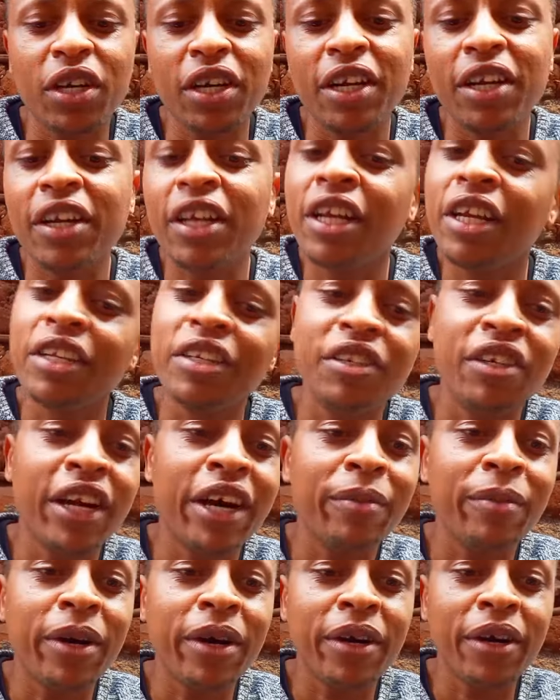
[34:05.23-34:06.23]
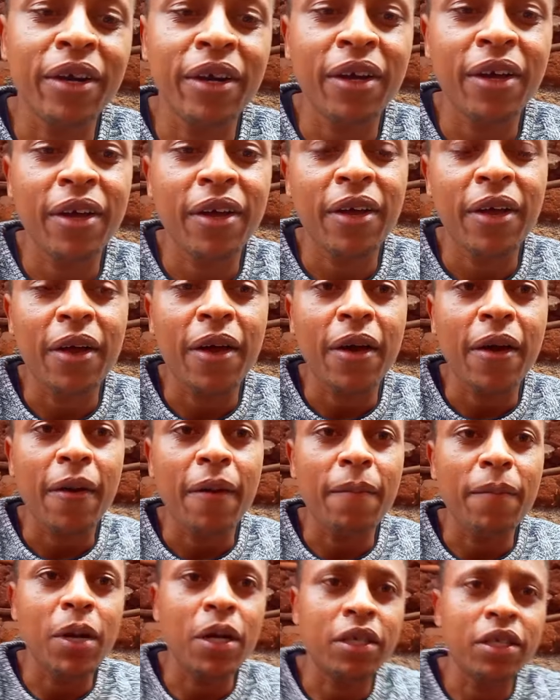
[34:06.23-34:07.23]
really, really drama.
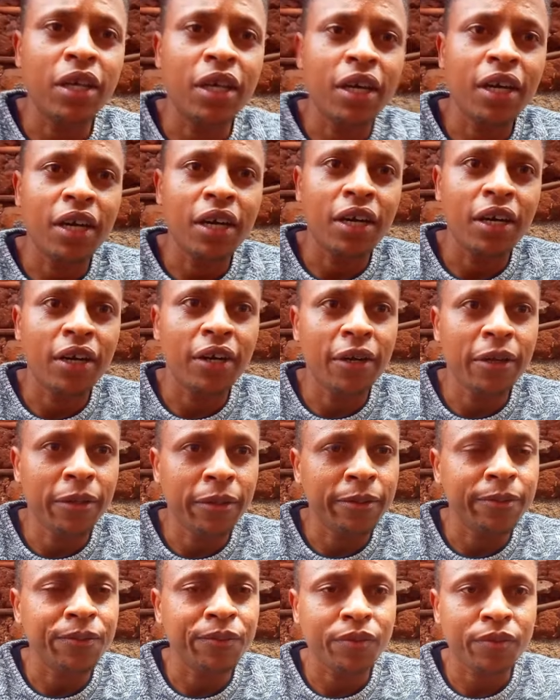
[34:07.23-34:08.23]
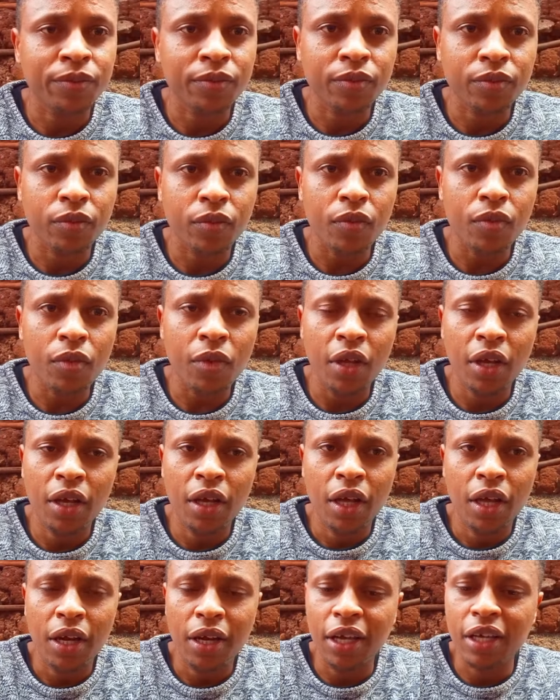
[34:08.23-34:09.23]
But uh,
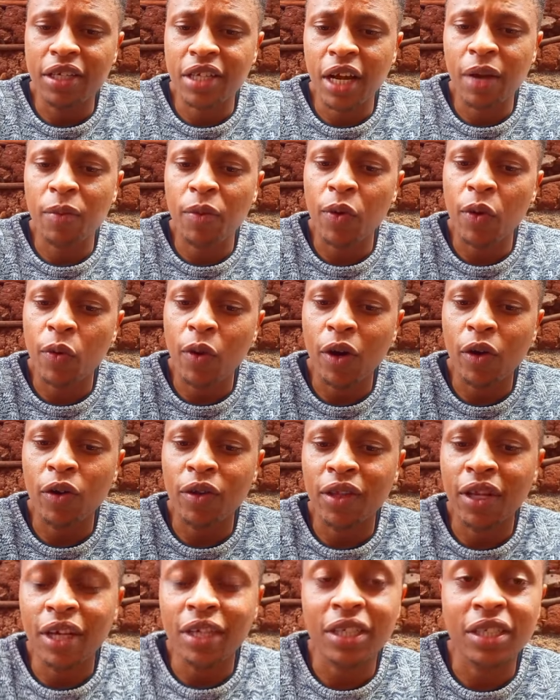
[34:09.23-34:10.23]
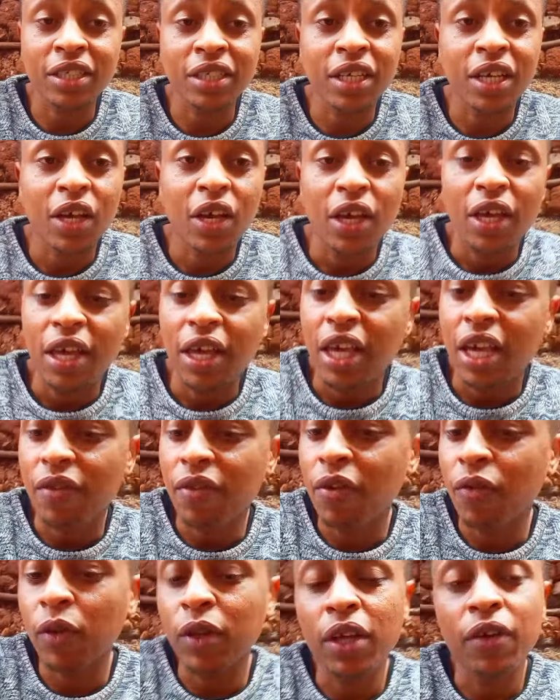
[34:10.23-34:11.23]
next time we'll work on that.
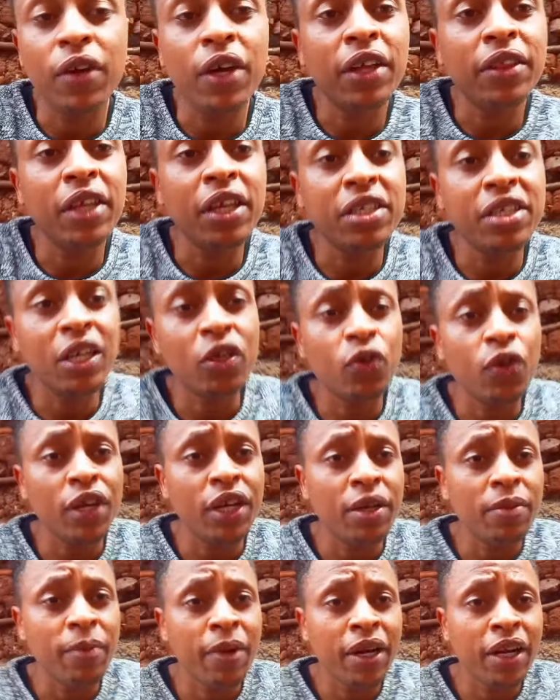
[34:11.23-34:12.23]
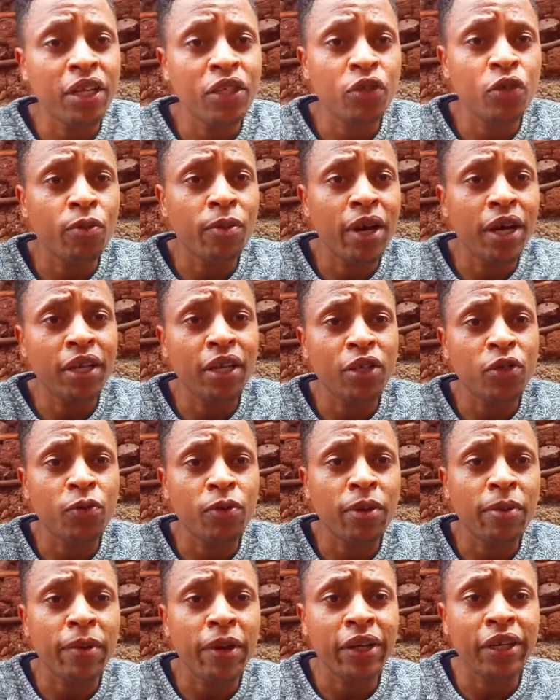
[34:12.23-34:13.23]
Even for the things that we had managed to buy at the
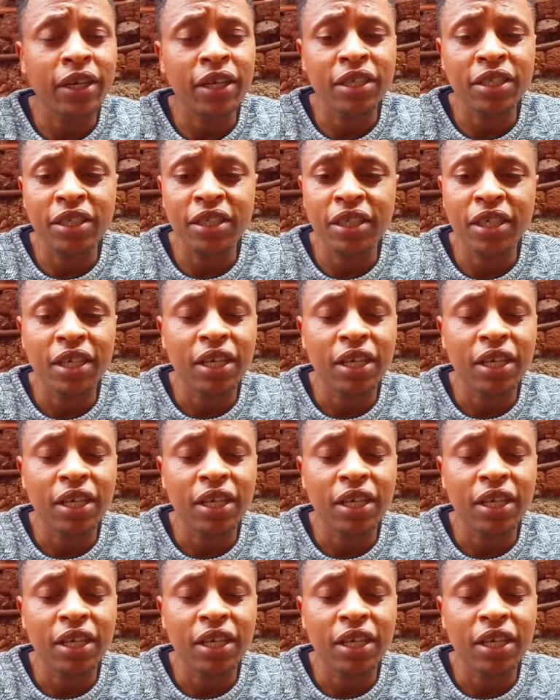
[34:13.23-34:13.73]
supermarket,